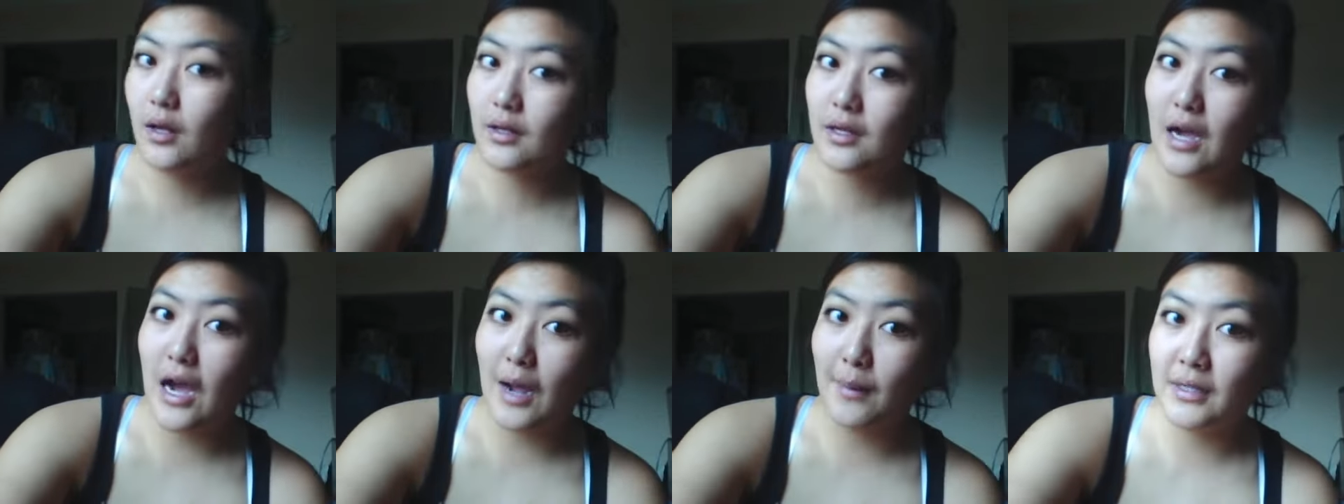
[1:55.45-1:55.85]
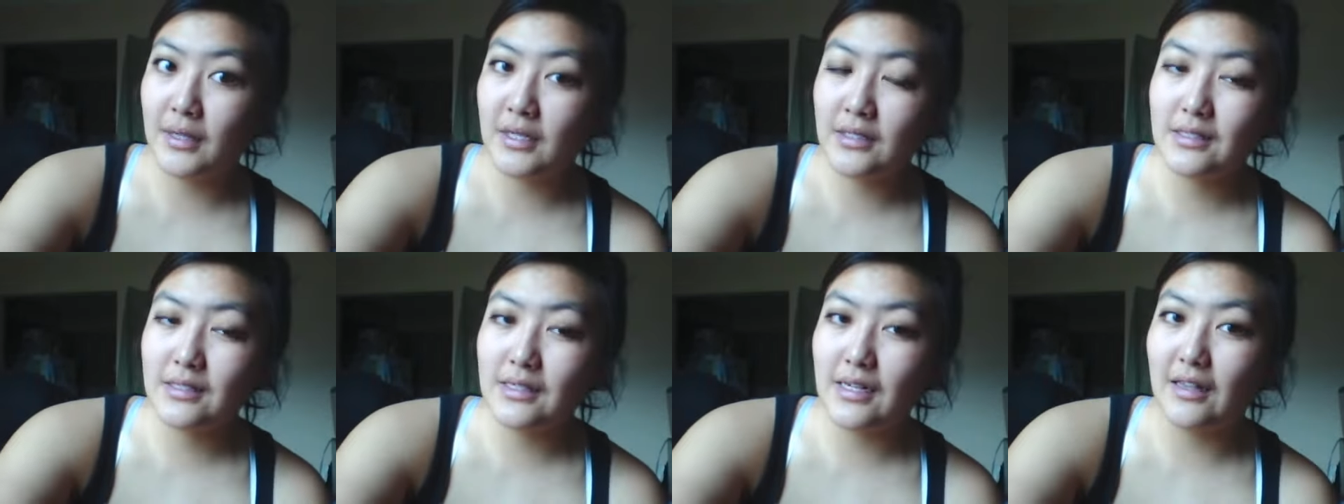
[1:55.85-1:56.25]

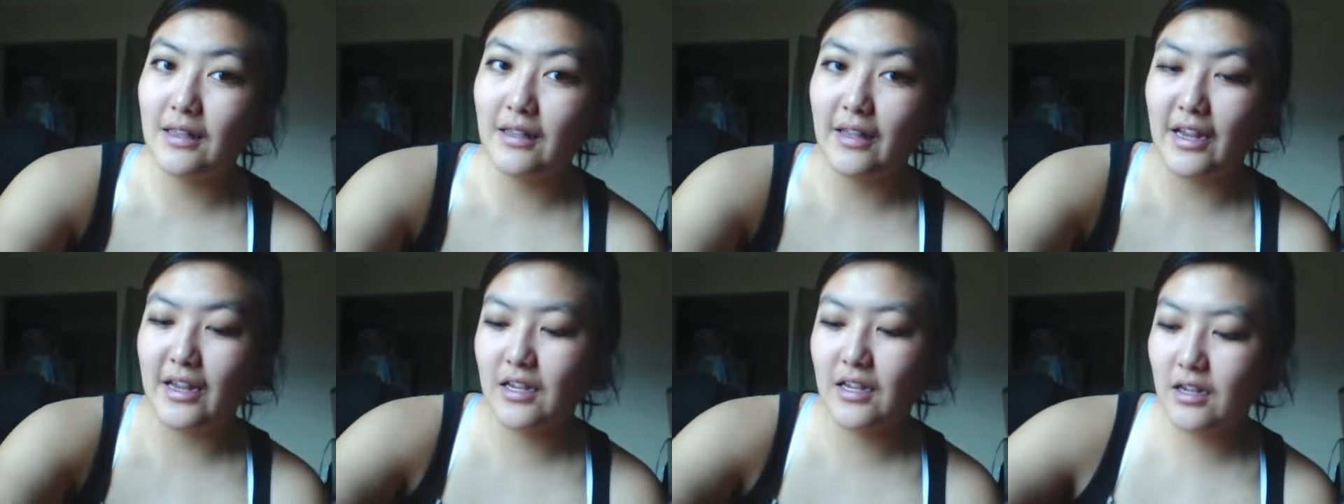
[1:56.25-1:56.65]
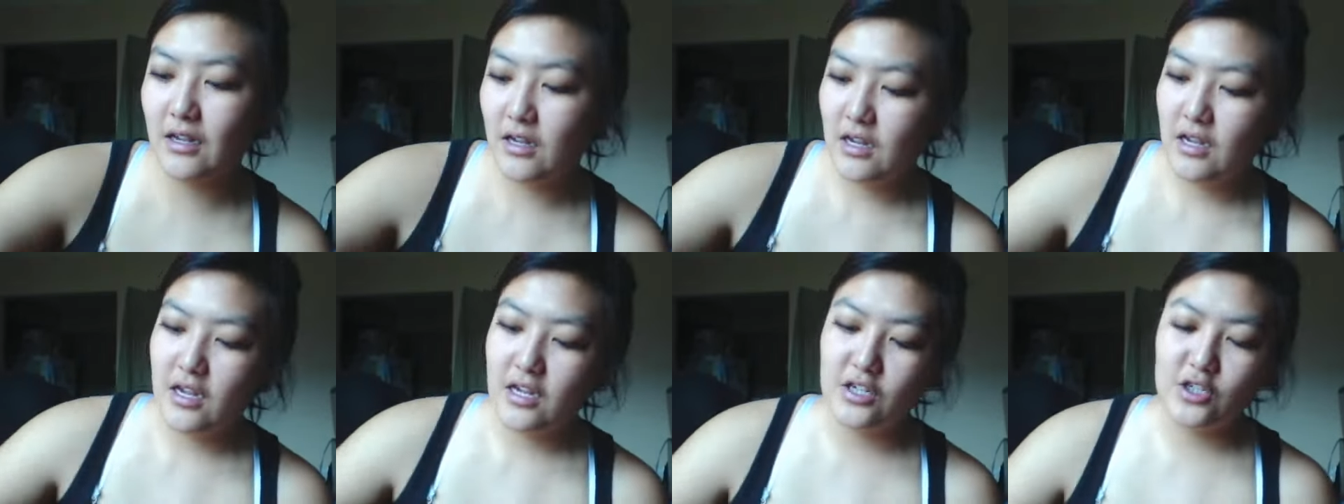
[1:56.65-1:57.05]
Comment and like
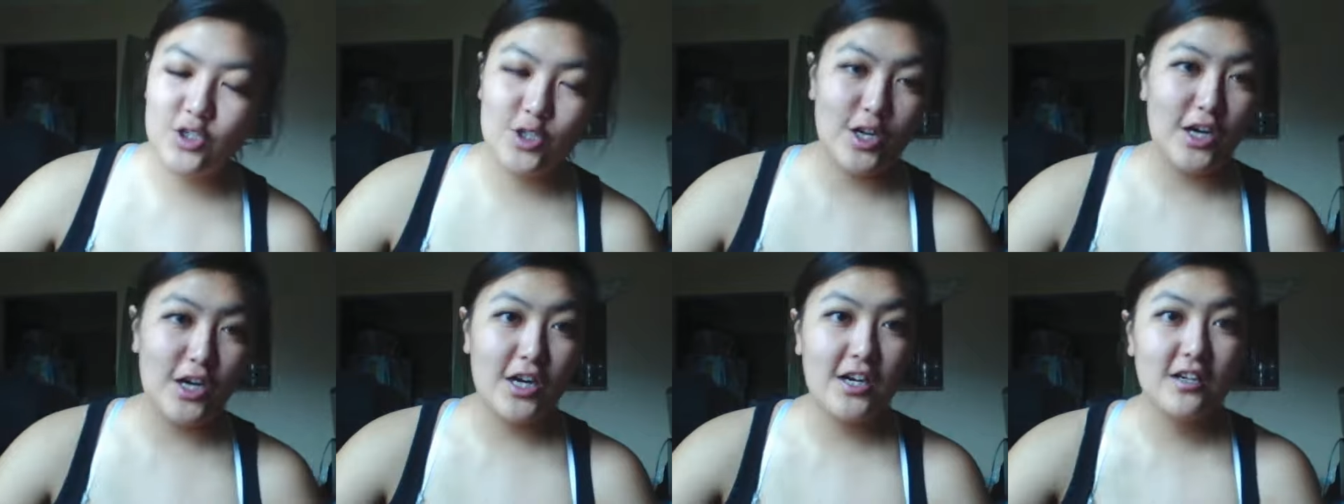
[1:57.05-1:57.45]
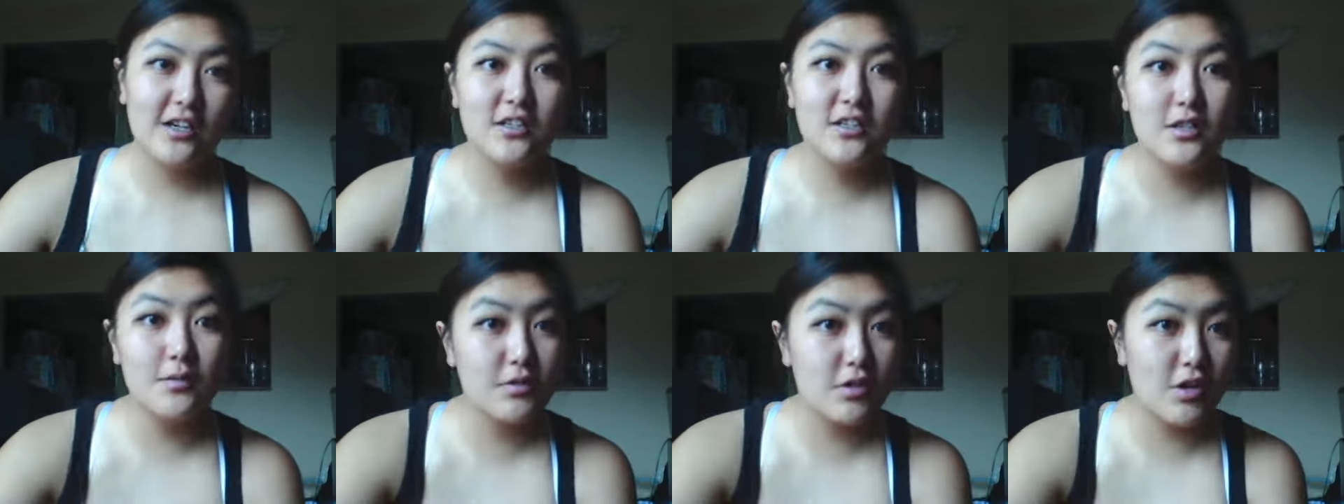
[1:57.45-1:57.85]
and share.
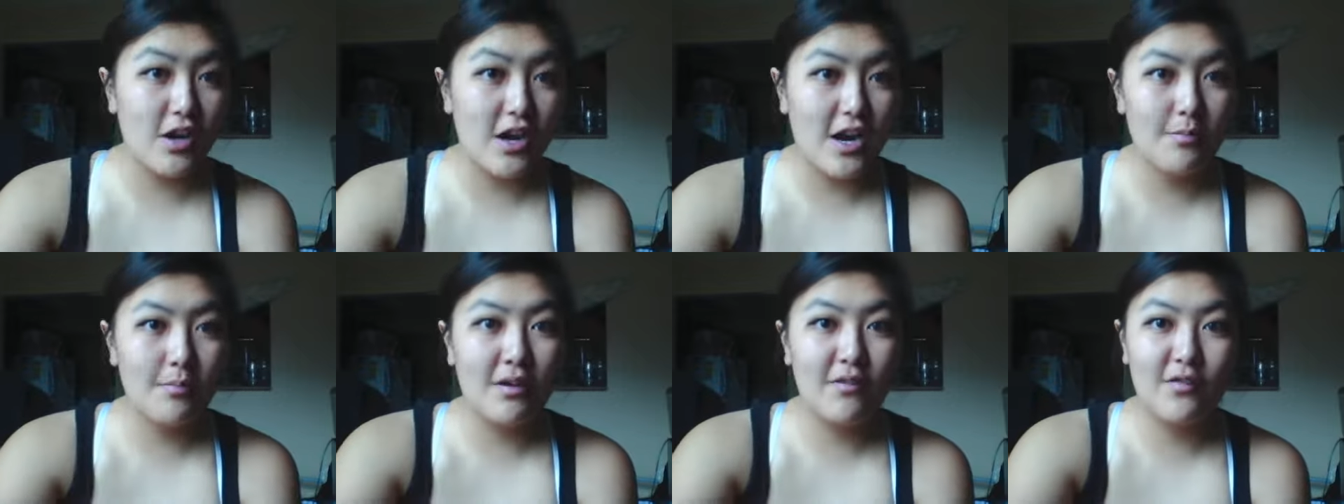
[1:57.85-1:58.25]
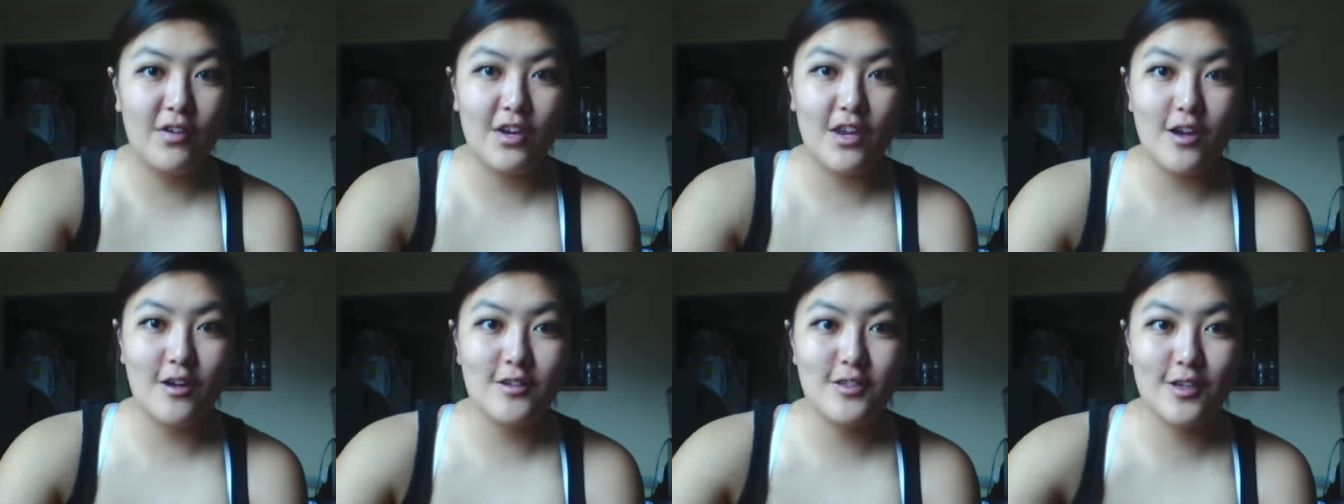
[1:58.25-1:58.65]
Subscribe my
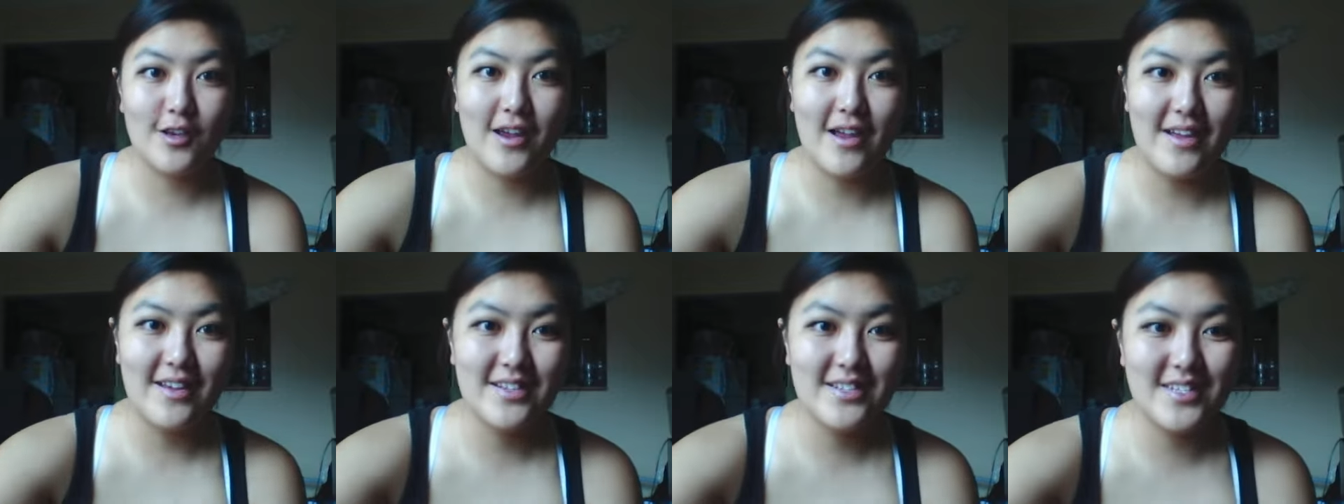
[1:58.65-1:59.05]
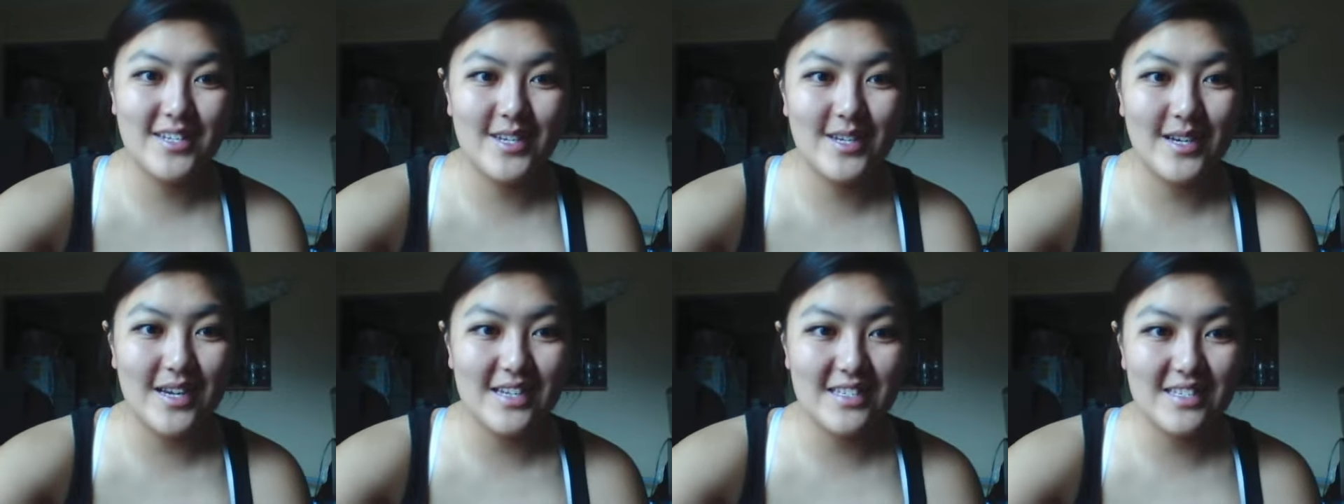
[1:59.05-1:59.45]
videos, okay? See
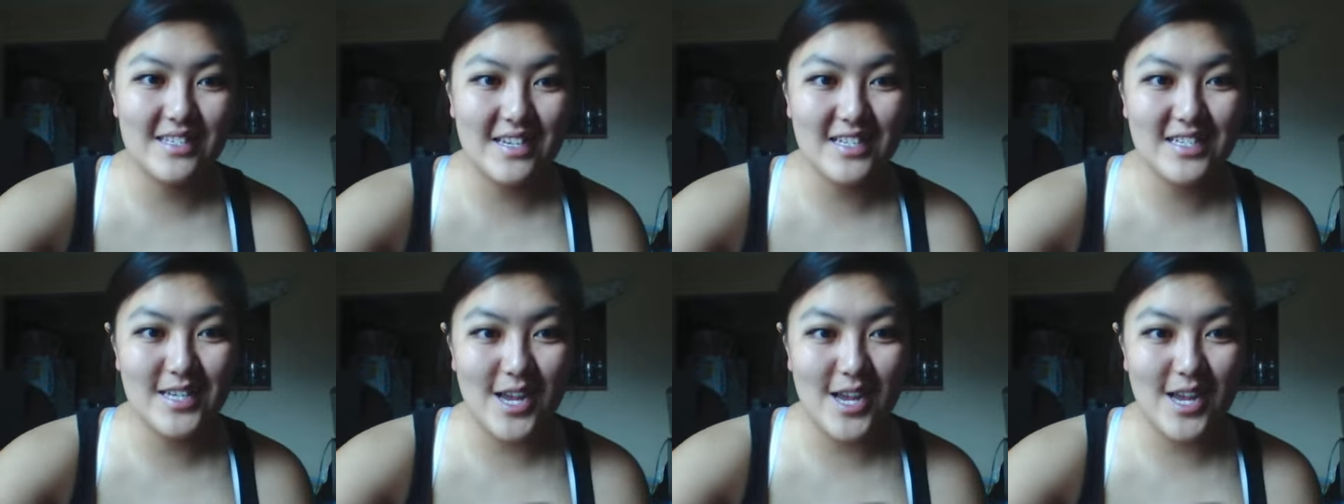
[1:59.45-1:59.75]
you guys next